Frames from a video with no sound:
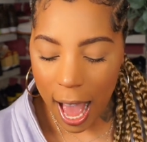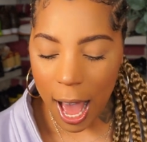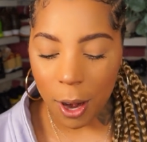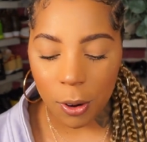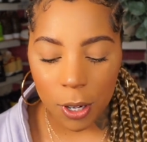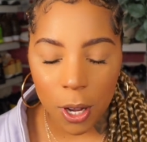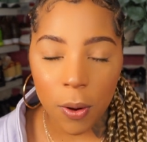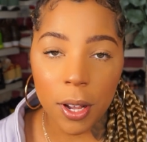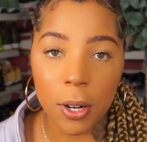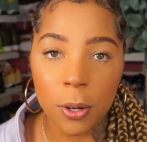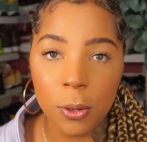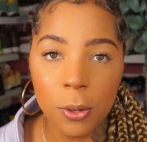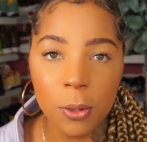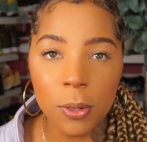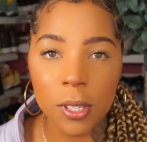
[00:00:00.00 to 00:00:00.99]
I don't know in
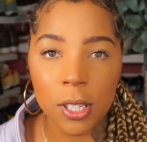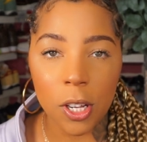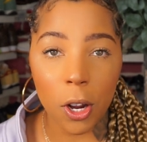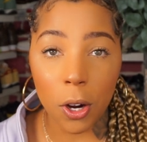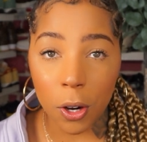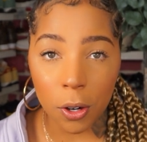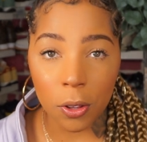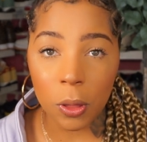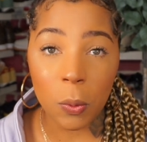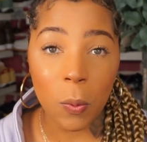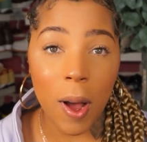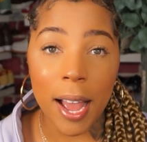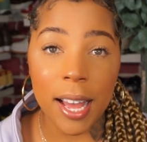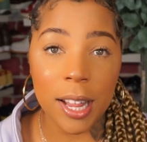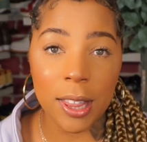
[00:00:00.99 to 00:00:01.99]
whose earth
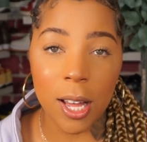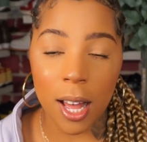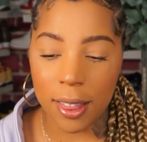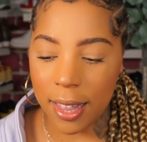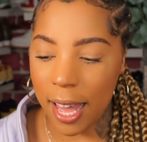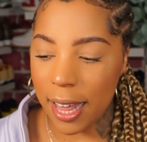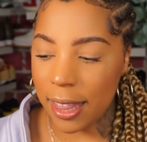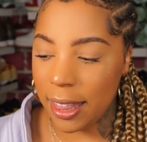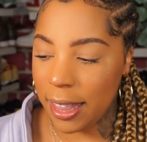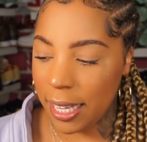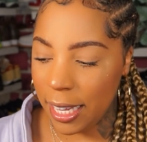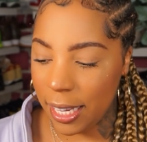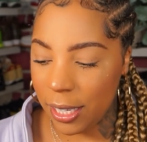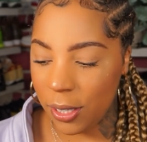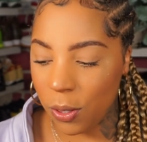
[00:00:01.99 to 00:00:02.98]
why I thought that
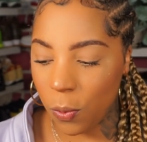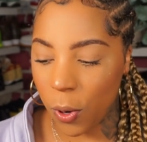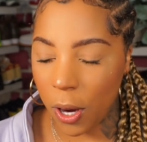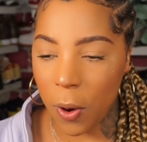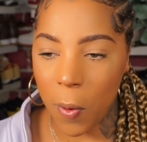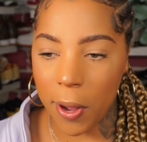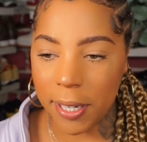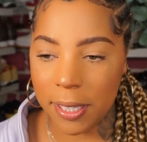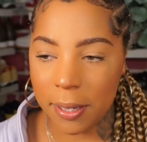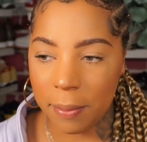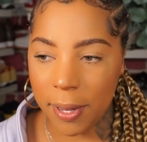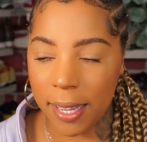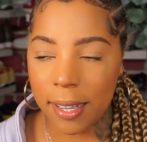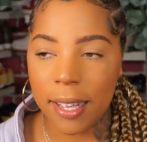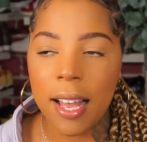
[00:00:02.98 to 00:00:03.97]
these were going to
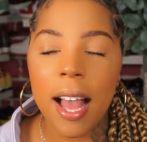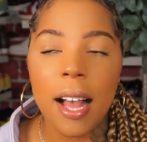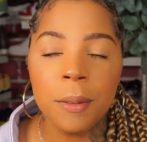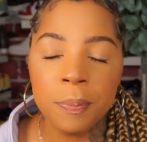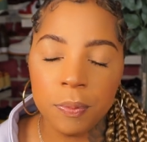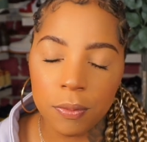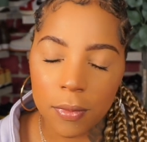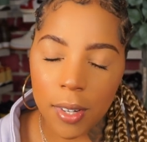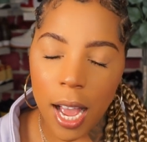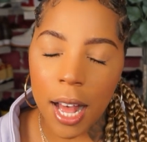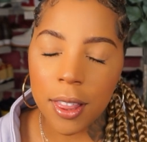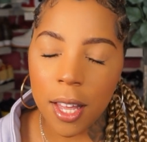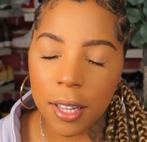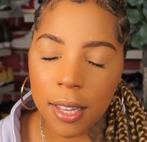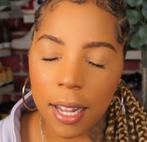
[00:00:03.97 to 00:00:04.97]
be.
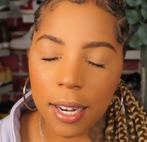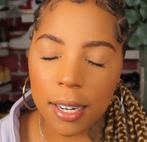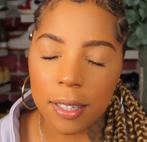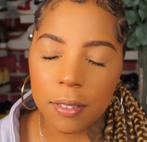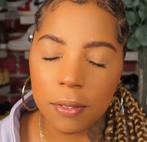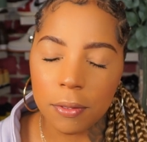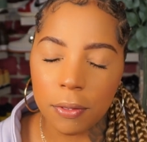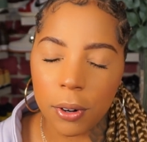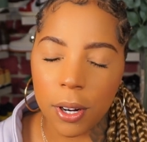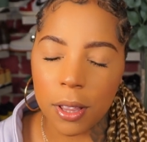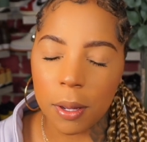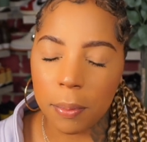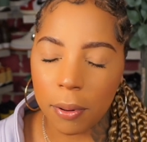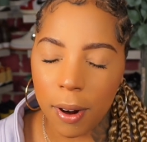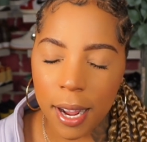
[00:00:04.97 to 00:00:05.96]
I thought that for
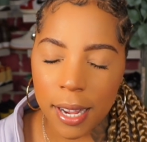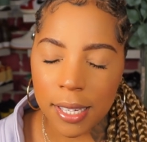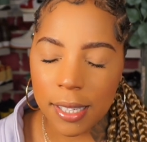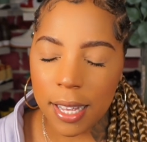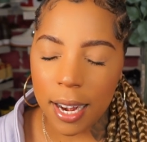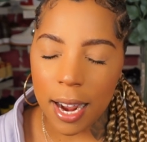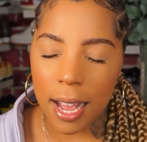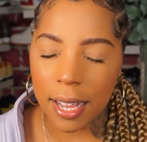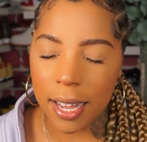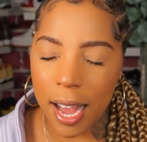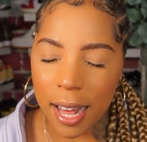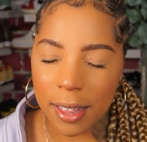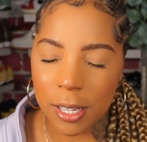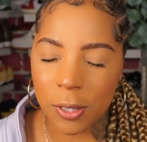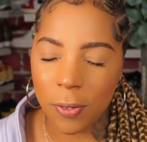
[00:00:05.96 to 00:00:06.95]
the price that I
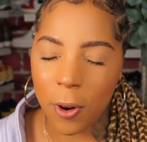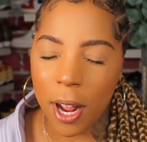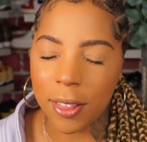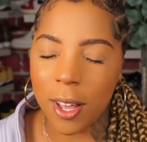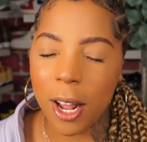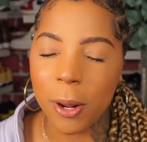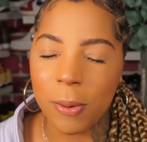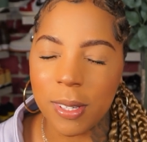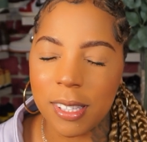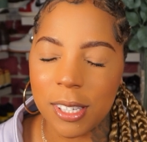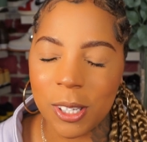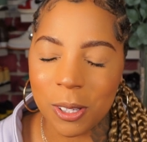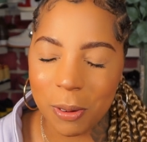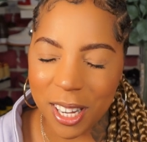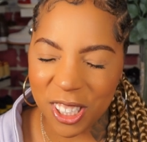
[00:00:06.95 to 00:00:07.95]
got this for, I thought it was the
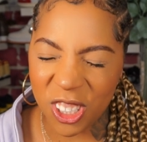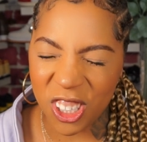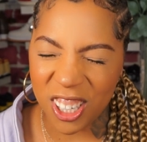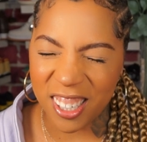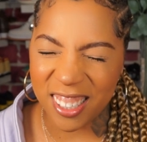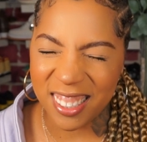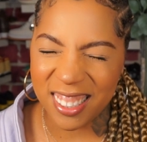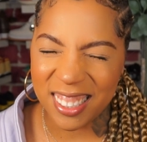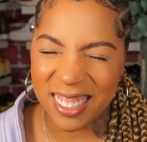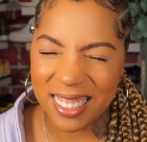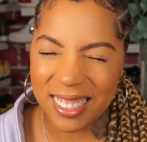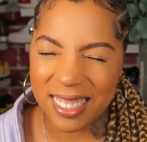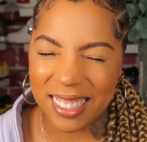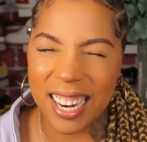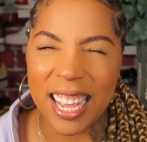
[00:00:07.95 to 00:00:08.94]
sweatshirt.
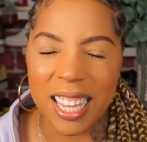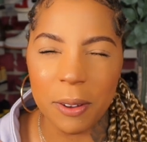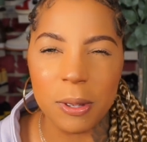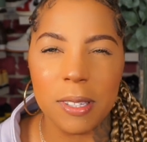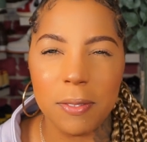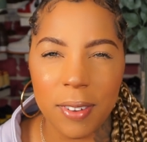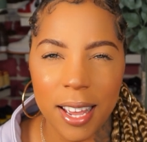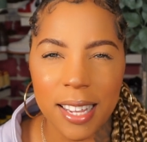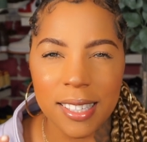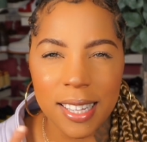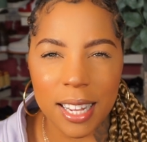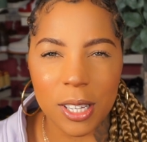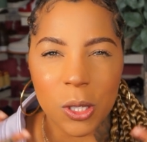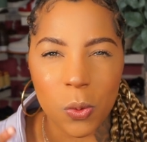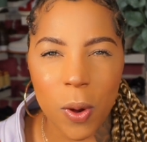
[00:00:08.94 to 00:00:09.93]
Like it was a vest,
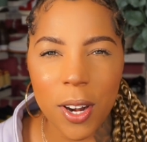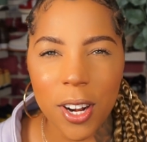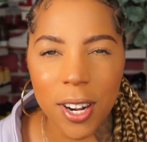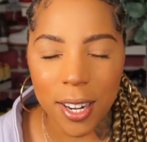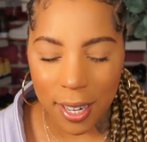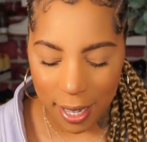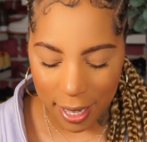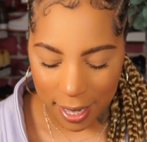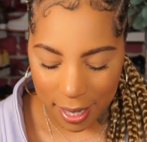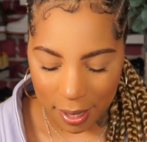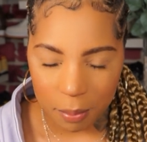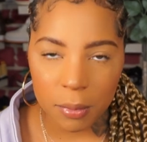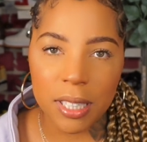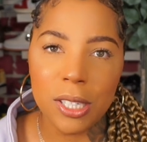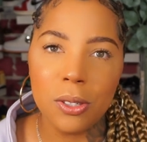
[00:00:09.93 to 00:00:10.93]
like a sweater.
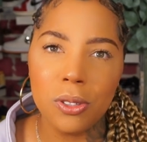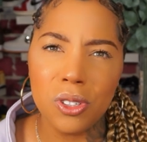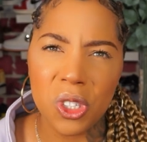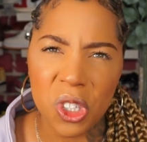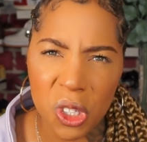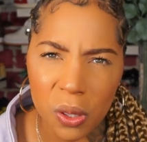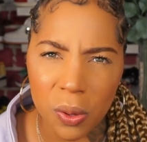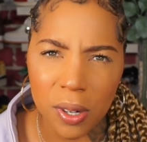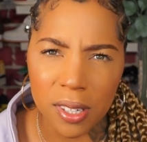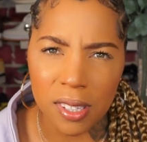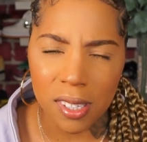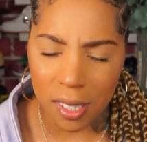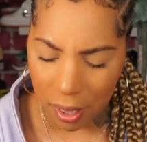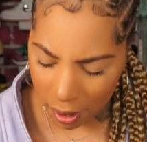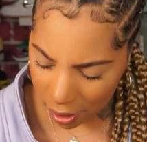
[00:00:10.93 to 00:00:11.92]
These are the
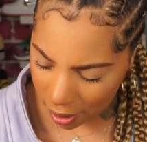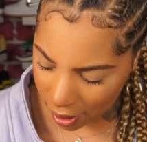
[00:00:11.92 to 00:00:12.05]
shorts.